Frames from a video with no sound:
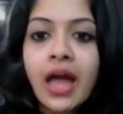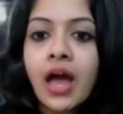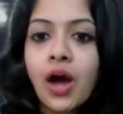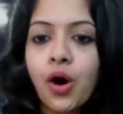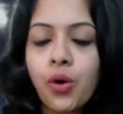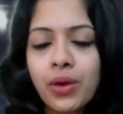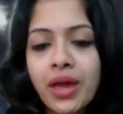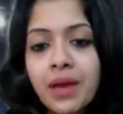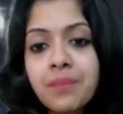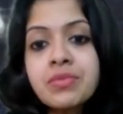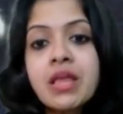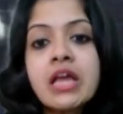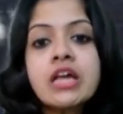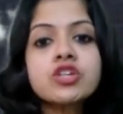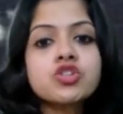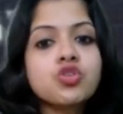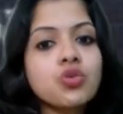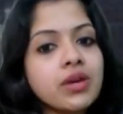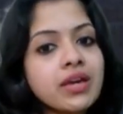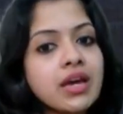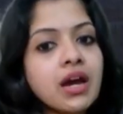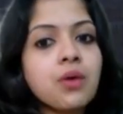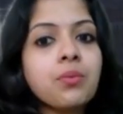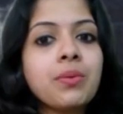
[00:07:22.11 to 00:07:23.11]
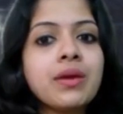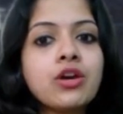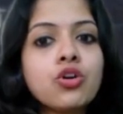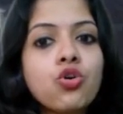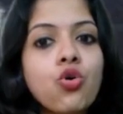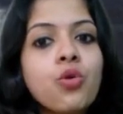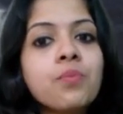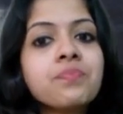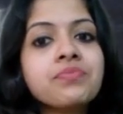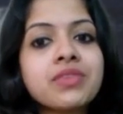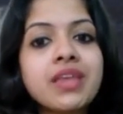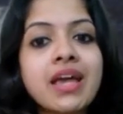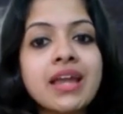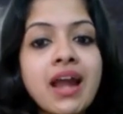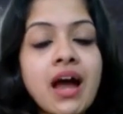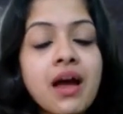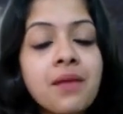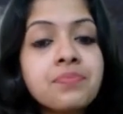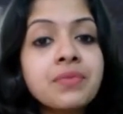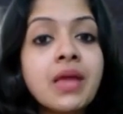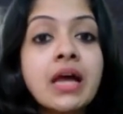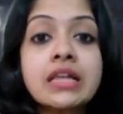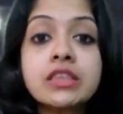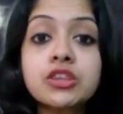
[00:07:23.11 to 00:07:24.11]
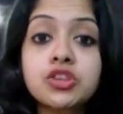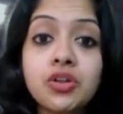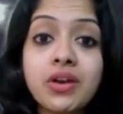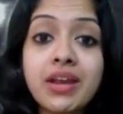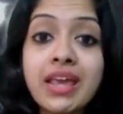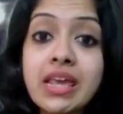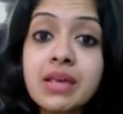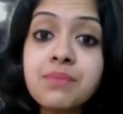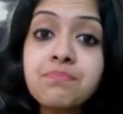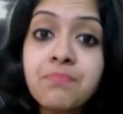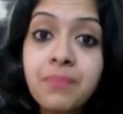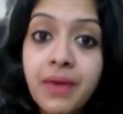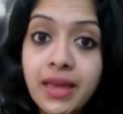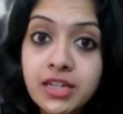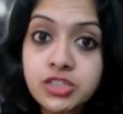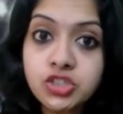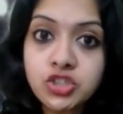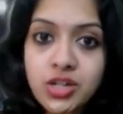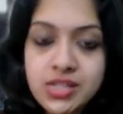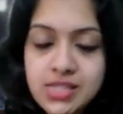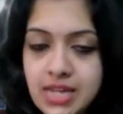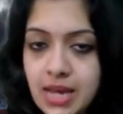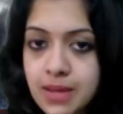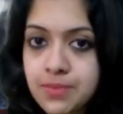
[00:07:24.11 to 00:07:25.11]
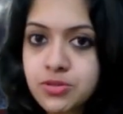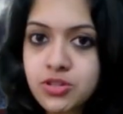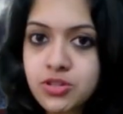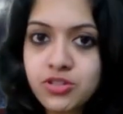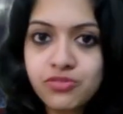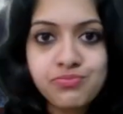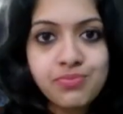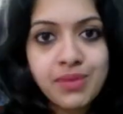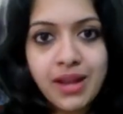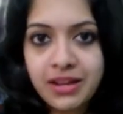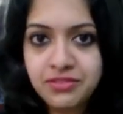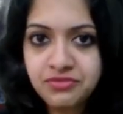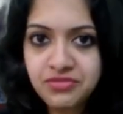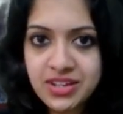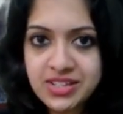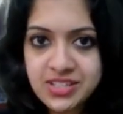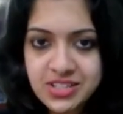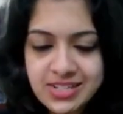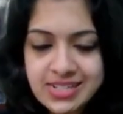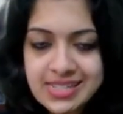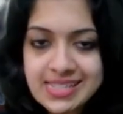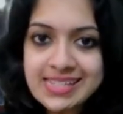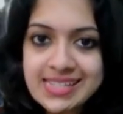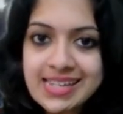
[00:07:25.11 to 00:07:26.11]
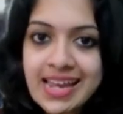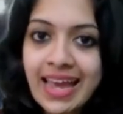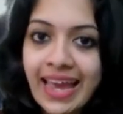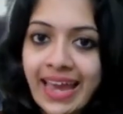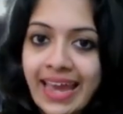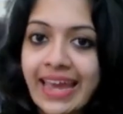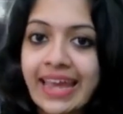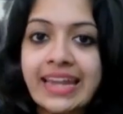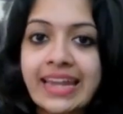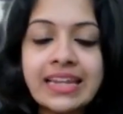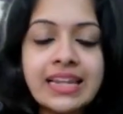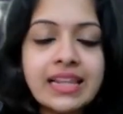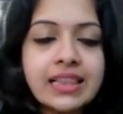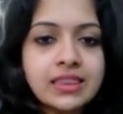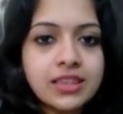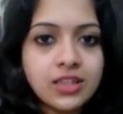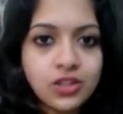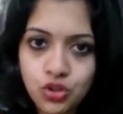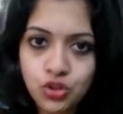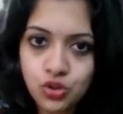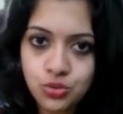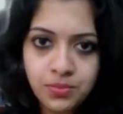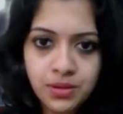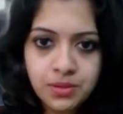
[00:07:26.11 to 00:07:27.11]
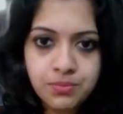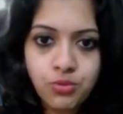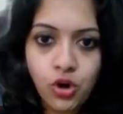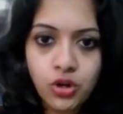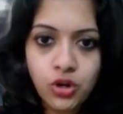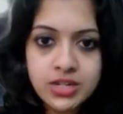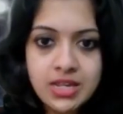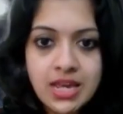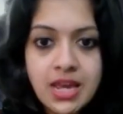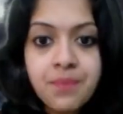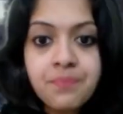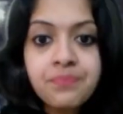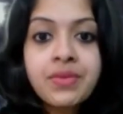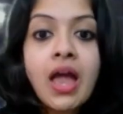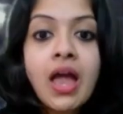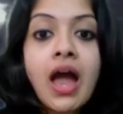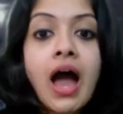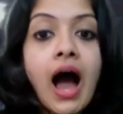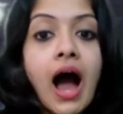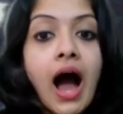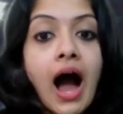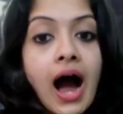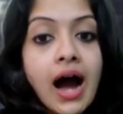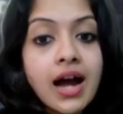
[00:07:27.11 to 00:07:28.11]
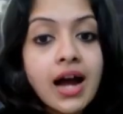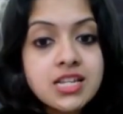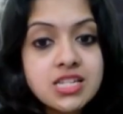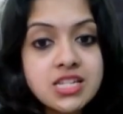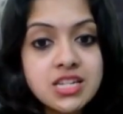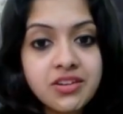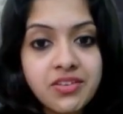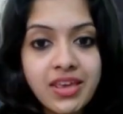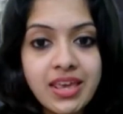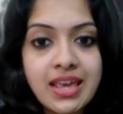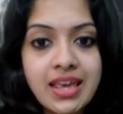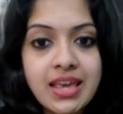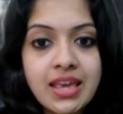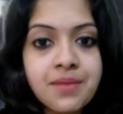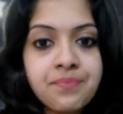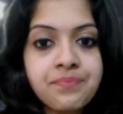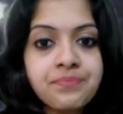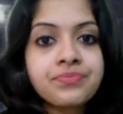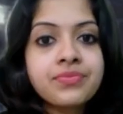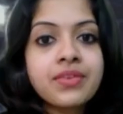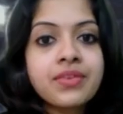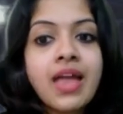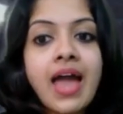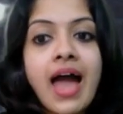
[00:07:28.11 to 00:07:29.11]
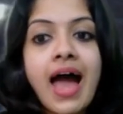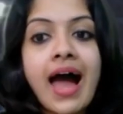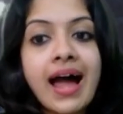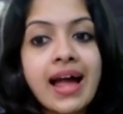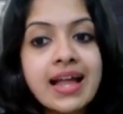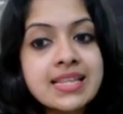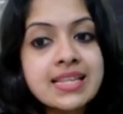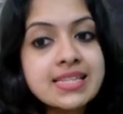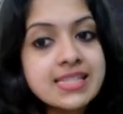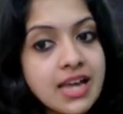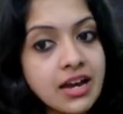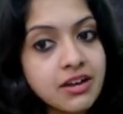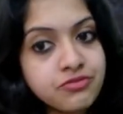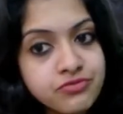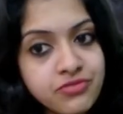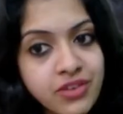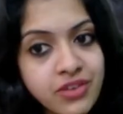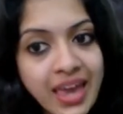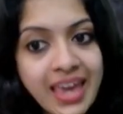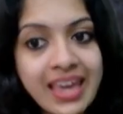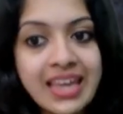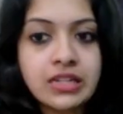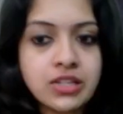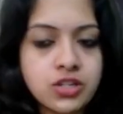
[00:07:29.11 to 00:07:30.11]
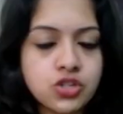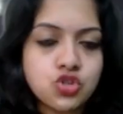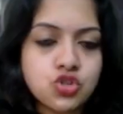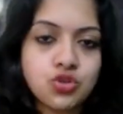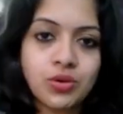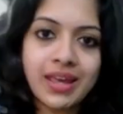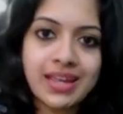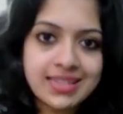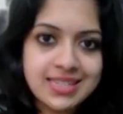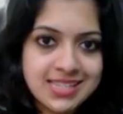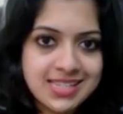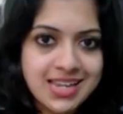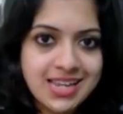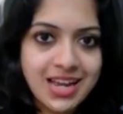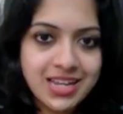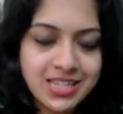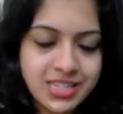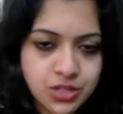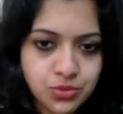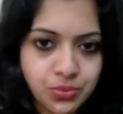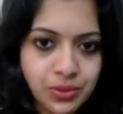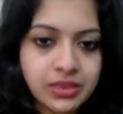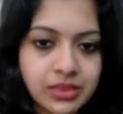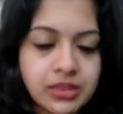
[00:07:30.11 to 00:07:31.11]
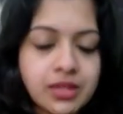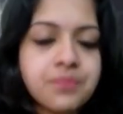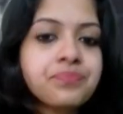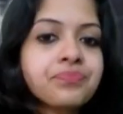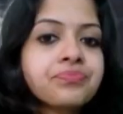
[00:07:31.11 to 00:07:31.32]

Okay, so here we go. There are three major types of blood vessels in the human body. Artery and vein to get started with.